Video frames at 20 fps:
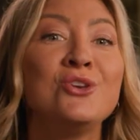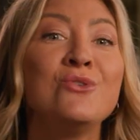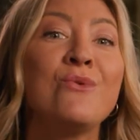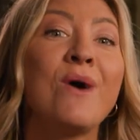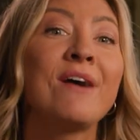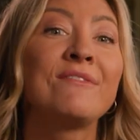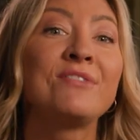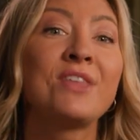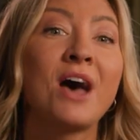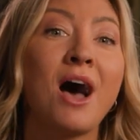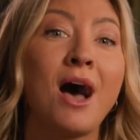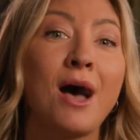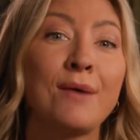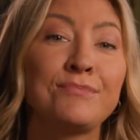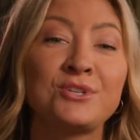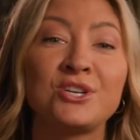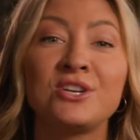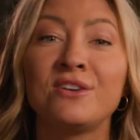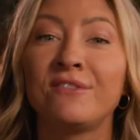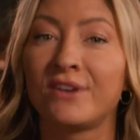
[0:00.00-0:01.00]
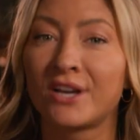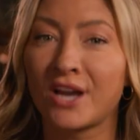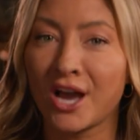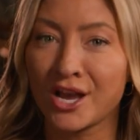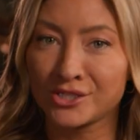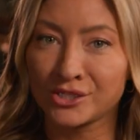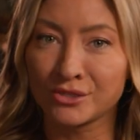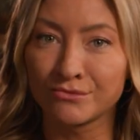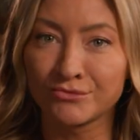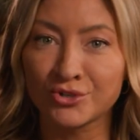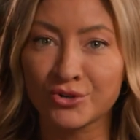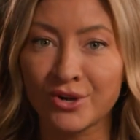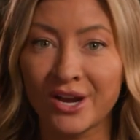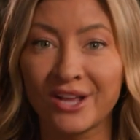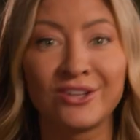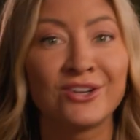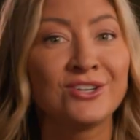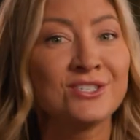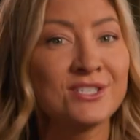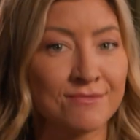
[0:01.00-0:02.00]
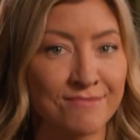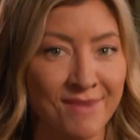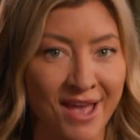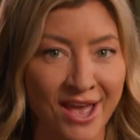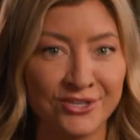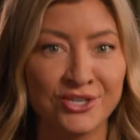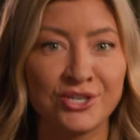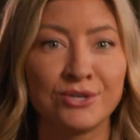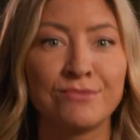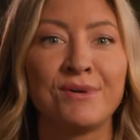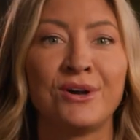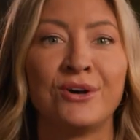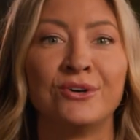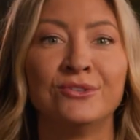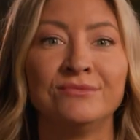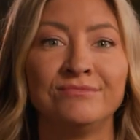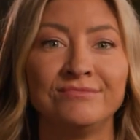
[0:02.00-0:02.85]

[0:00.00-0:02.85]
you have the option of a custom trailer to match your boat.